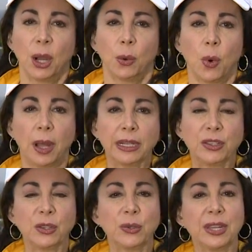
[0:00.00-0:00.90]
Juan and
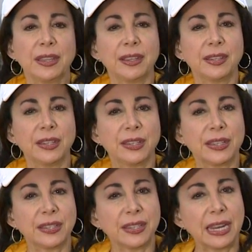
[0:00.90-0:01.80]
Susie, this is
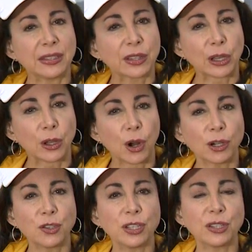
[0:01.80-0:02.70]
the state's
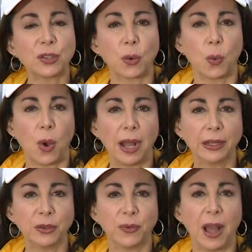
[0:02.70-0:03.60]
largest
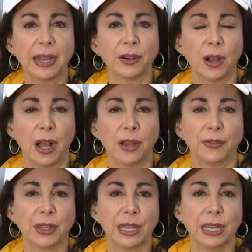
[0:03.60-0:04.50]
wildfire
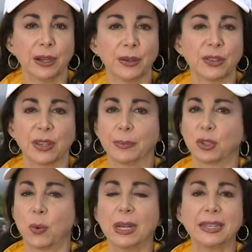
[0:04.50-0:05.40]
of the year. Some
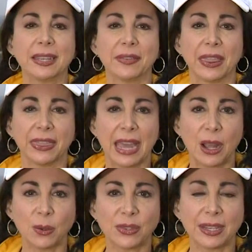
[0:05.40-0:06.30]

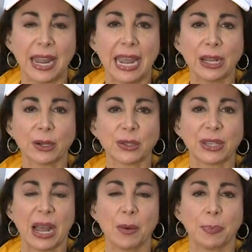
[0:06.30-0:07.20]
27,000 acres
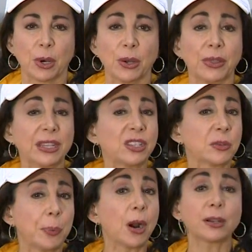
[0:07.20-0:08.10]
now burned. This
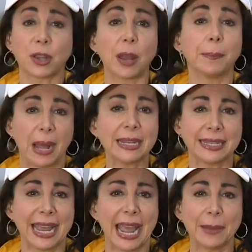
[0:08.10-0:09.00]
sparked on
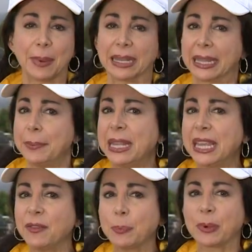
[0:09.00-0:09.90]
Monday, but let me
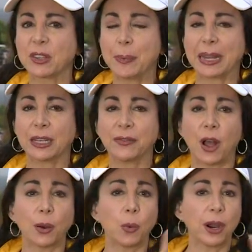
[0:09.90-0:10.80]
give you perspective
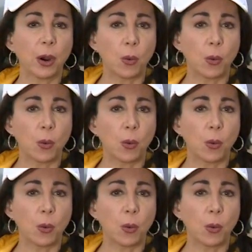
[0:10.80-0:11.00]
on where it